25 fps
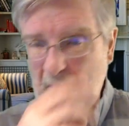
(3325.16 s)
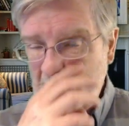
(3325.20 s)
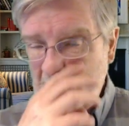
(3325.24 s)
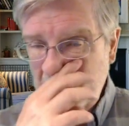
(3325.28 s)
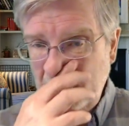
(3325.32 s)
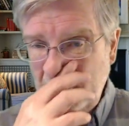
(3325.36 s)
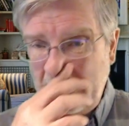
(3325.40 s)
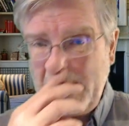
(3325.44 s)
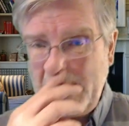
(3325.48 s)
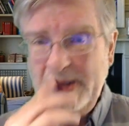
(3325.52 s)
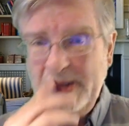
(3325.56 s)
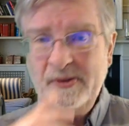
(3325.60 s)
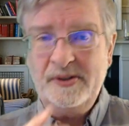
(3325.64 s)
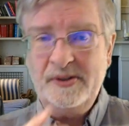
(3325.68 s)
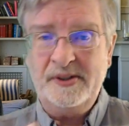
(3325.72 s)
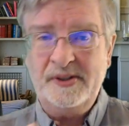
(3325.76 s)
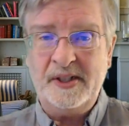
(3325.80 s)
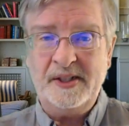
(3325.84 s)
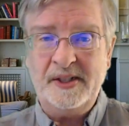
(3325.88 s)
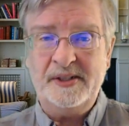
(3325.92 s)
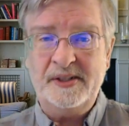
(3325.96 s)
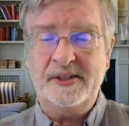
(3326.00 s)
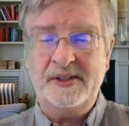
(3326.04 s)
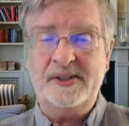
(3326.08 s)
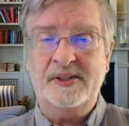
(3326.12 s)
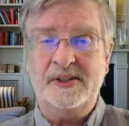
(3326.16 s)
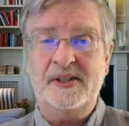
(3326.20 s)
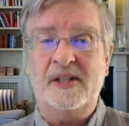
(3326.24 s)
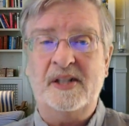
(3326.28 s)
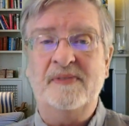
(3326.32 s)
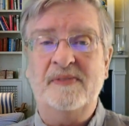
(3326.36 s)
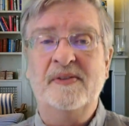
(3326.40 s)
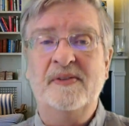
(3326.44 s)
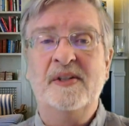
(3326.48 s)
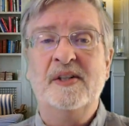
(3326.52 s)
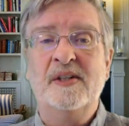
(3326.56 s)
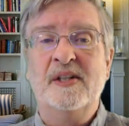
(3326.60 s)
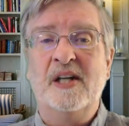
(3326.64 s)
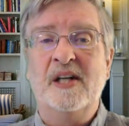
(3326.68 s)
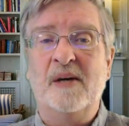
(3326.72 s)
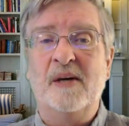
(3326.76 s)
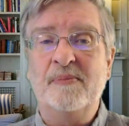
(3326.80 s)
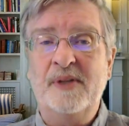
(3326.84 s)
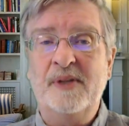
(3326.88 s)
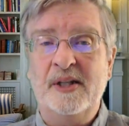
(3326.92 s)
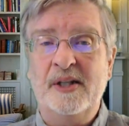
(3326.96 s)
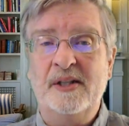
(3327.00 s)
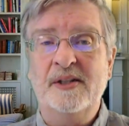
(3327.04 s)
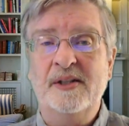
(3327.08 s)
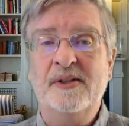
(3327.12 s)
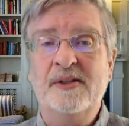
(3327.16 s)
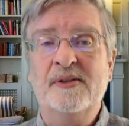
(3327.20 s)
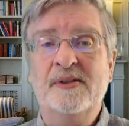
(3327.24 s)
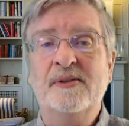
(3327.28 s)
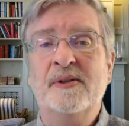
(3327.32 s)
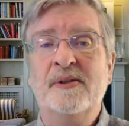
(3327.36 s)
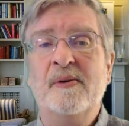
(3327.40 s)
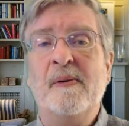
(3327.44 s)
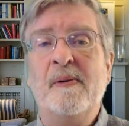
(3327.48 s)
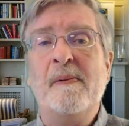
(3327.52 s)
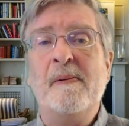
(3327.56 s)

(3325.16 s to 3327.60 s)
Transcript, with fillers: somebody who studied this stuff, I'm telling you,